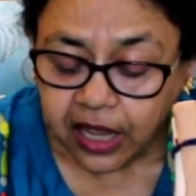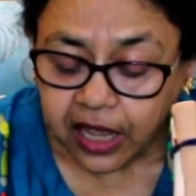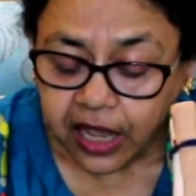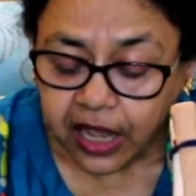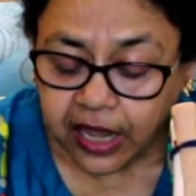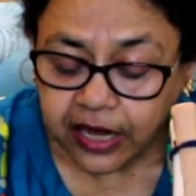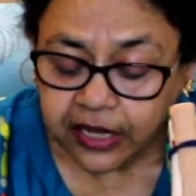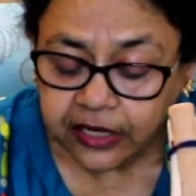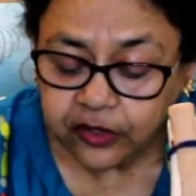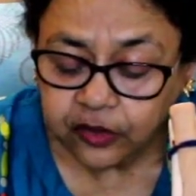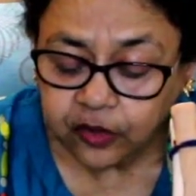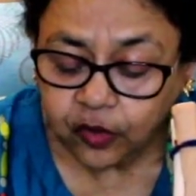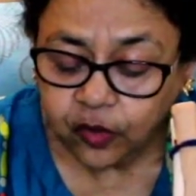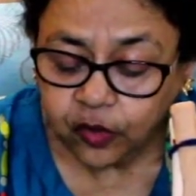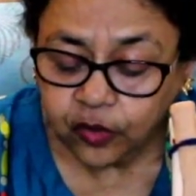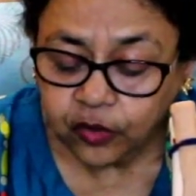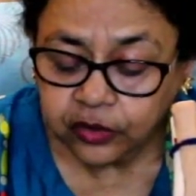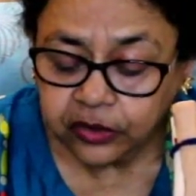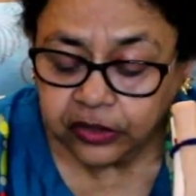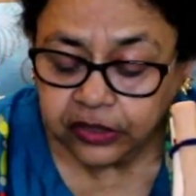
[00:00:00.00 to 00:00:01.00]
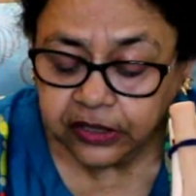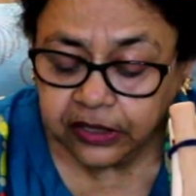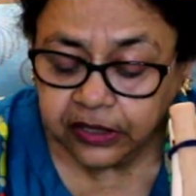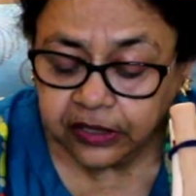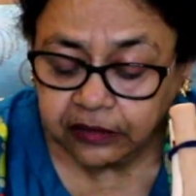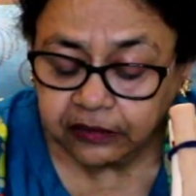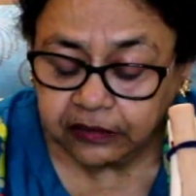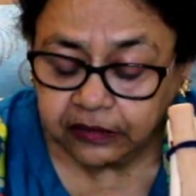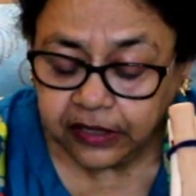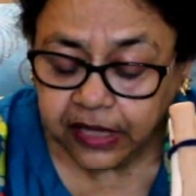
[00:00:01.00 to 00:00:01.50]
and on
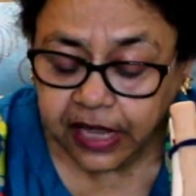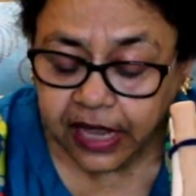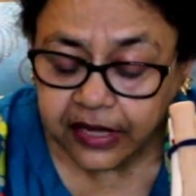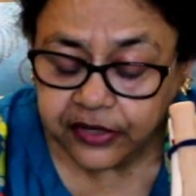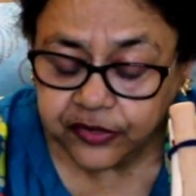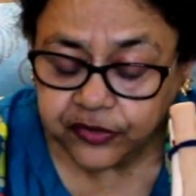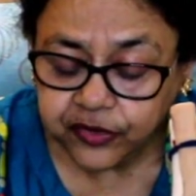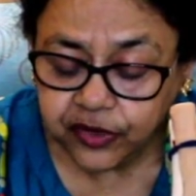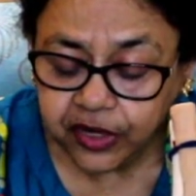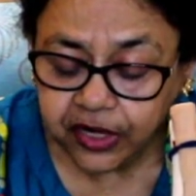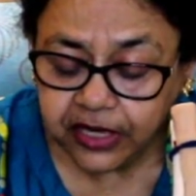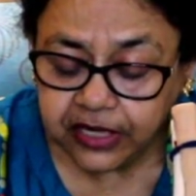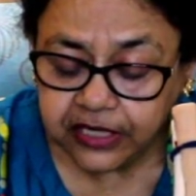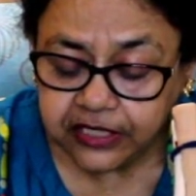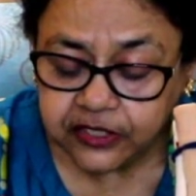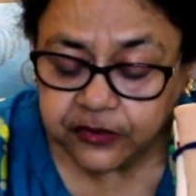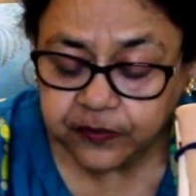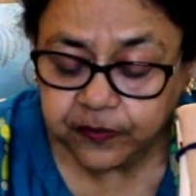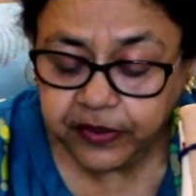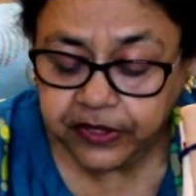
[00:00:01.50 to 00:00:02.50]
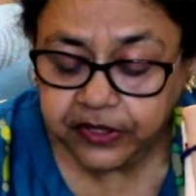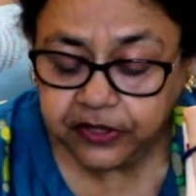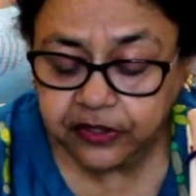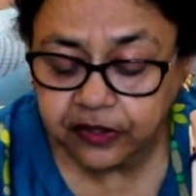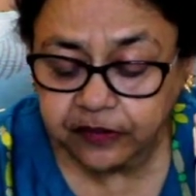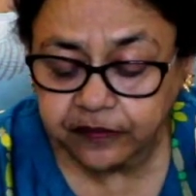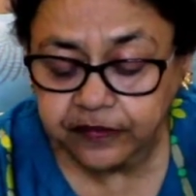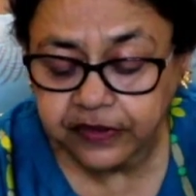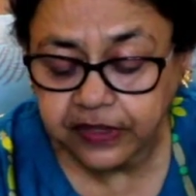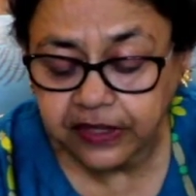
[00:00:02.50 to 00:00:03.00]
the lateral aspect
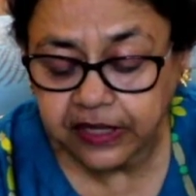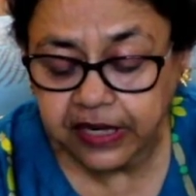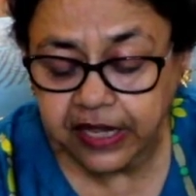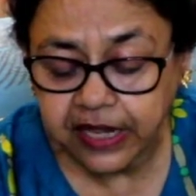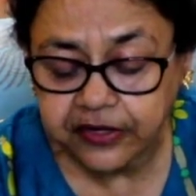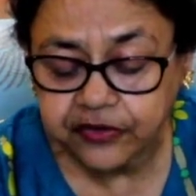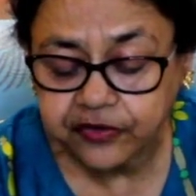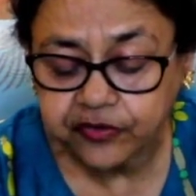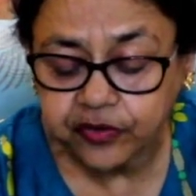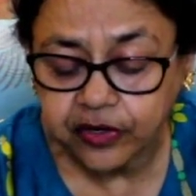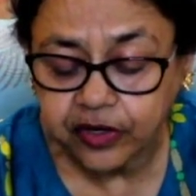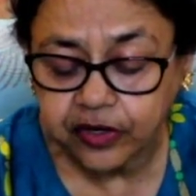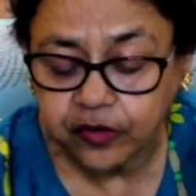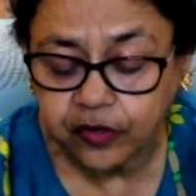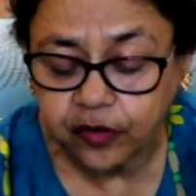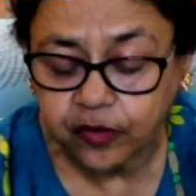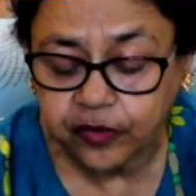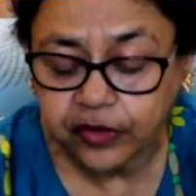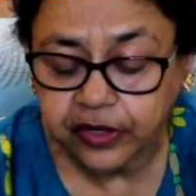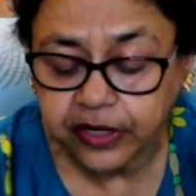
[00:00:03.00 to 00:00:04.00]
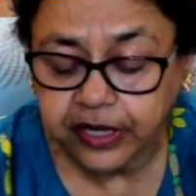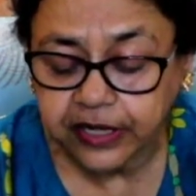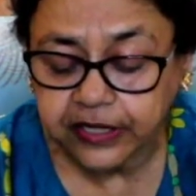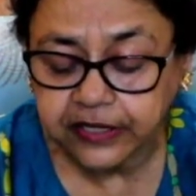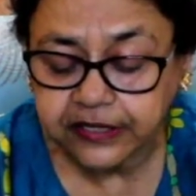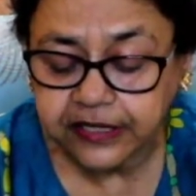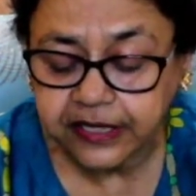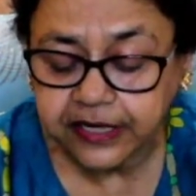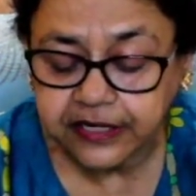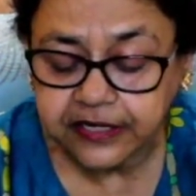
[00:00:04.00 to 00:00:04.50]
of the lateral
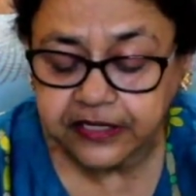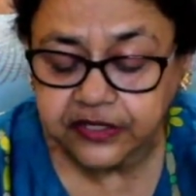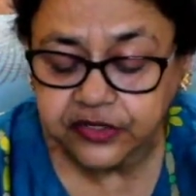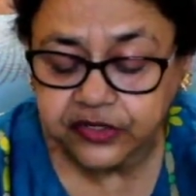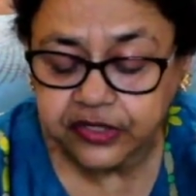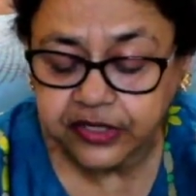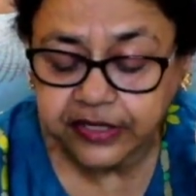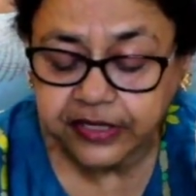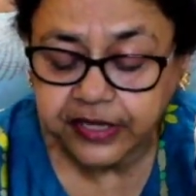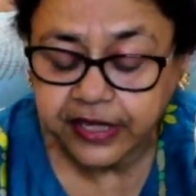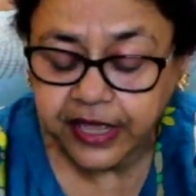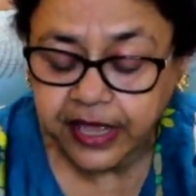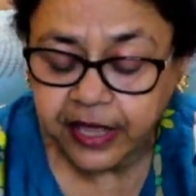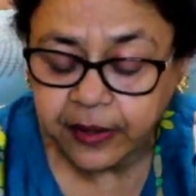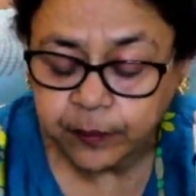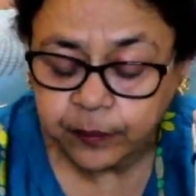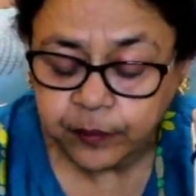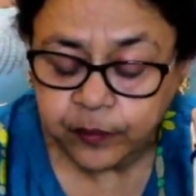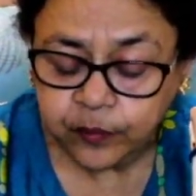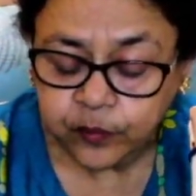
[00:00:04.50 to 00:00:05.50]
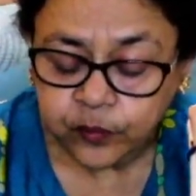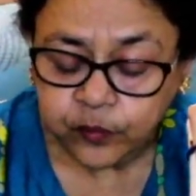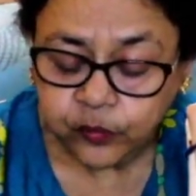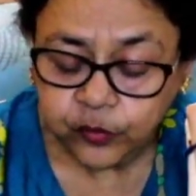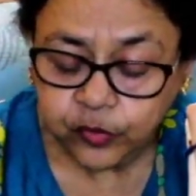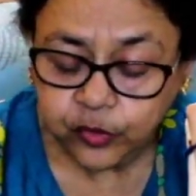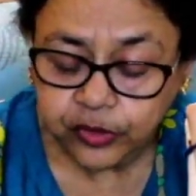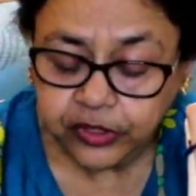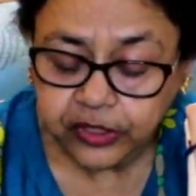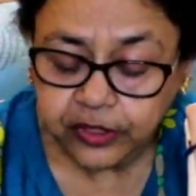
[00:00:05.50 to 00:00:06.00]
condyle there is a gap
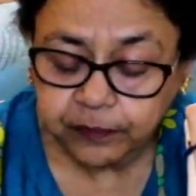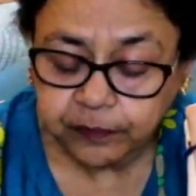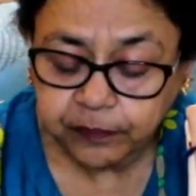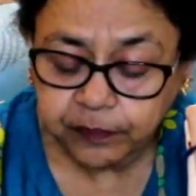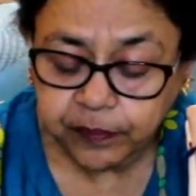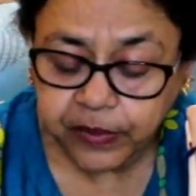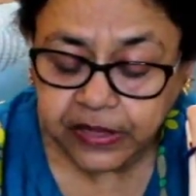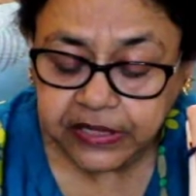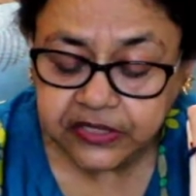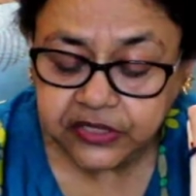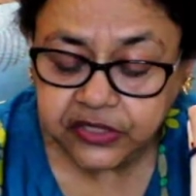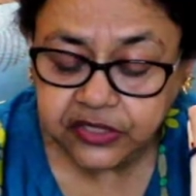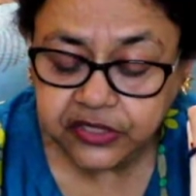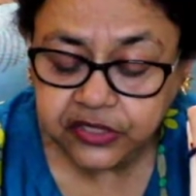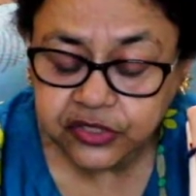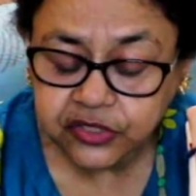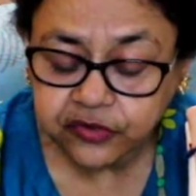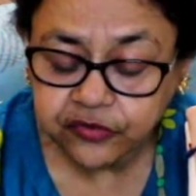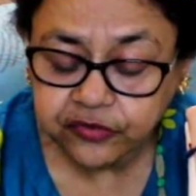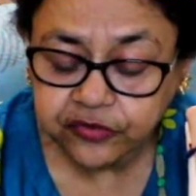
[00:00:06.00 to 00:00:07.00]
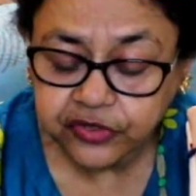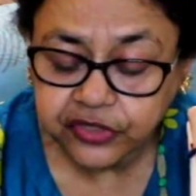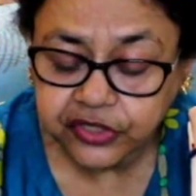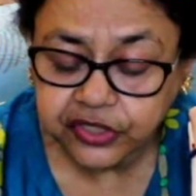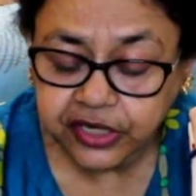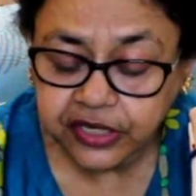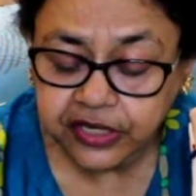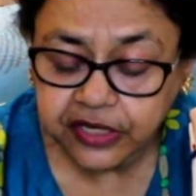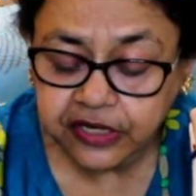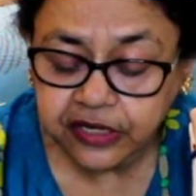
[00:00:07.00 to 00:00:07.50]
for the passage of a
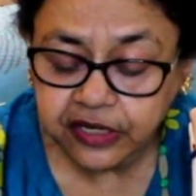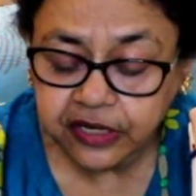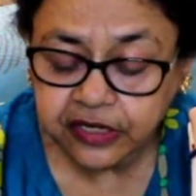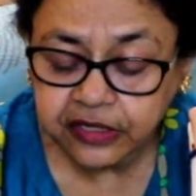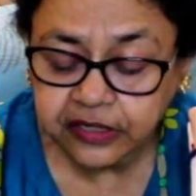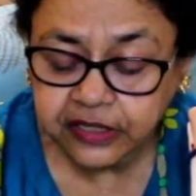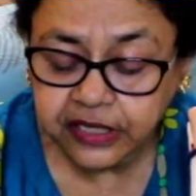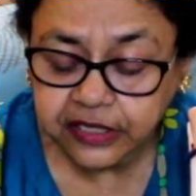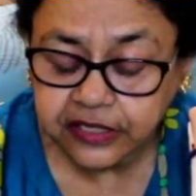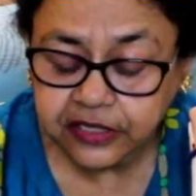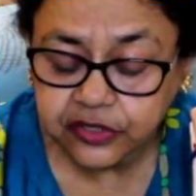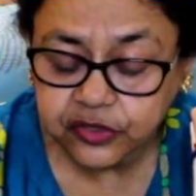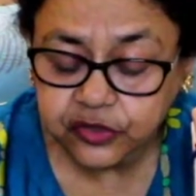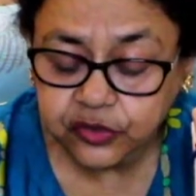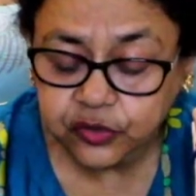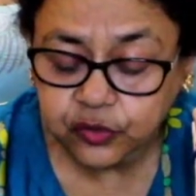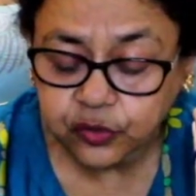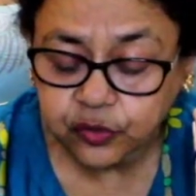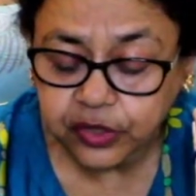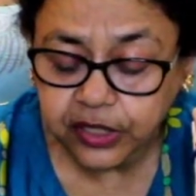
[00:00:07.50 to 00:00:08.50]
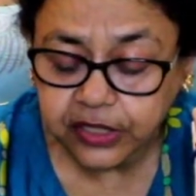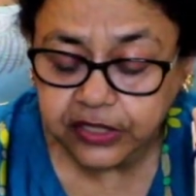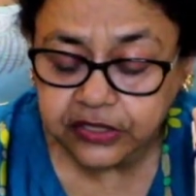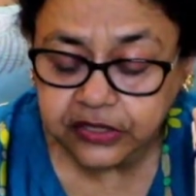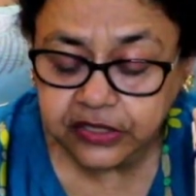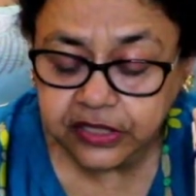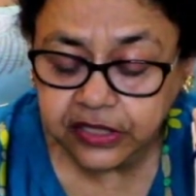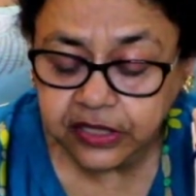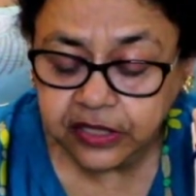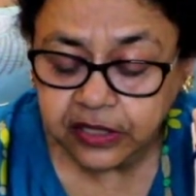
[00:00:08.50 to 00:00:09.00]
tendon that is known as
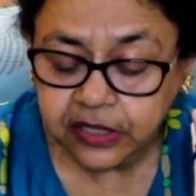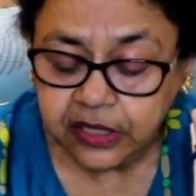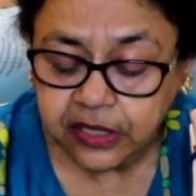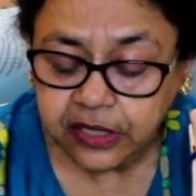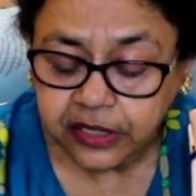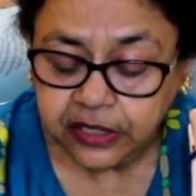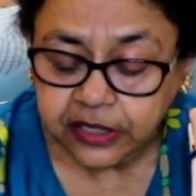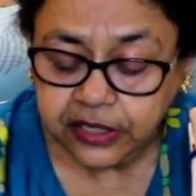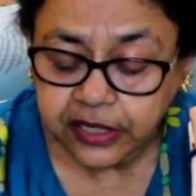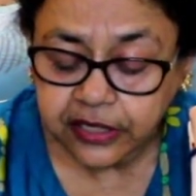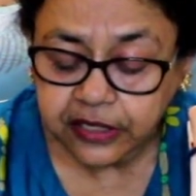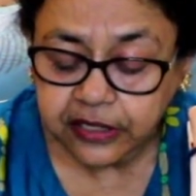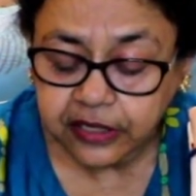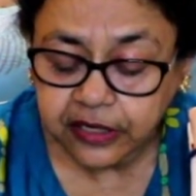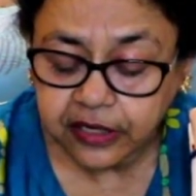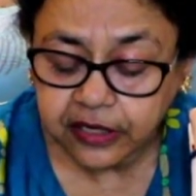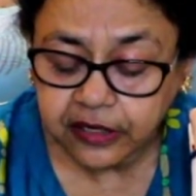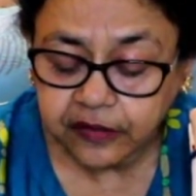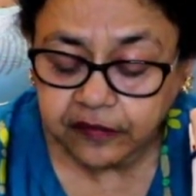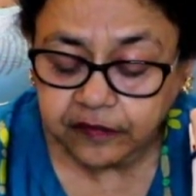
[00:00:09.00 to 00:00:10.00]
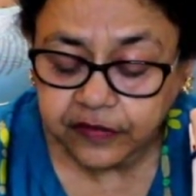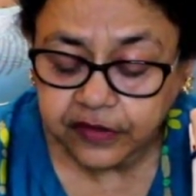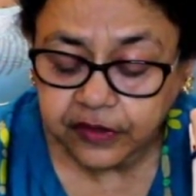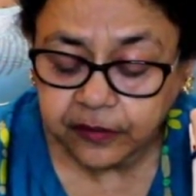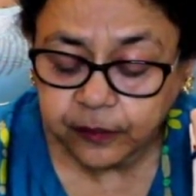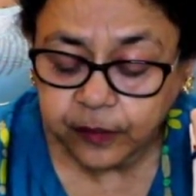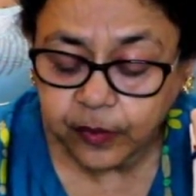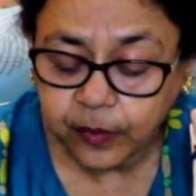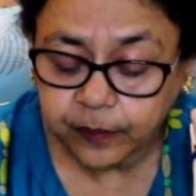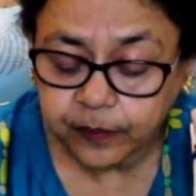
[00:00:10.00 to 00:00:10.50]
the tendon of
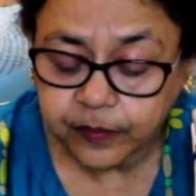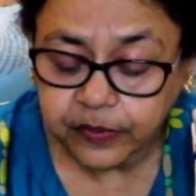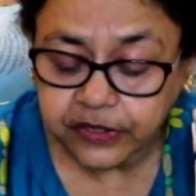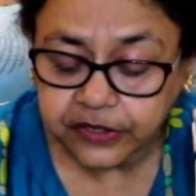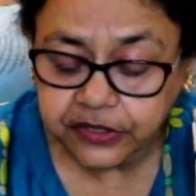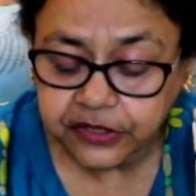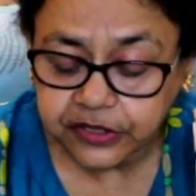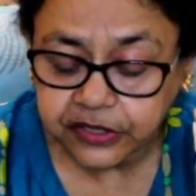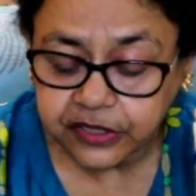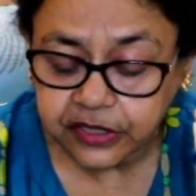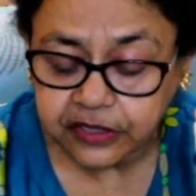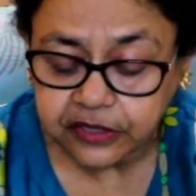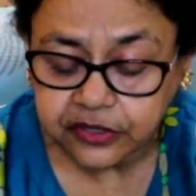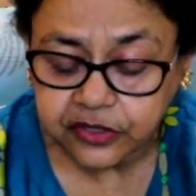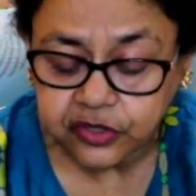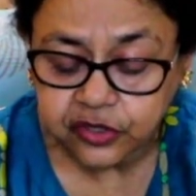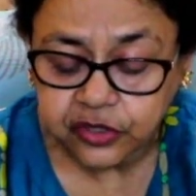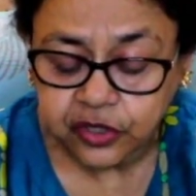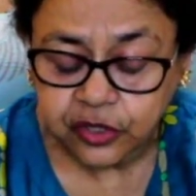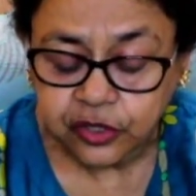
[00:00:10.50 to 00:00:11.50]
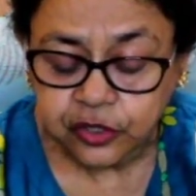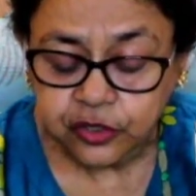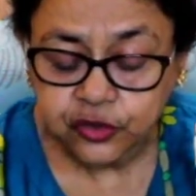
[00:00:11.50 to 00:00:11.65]
the popliteus.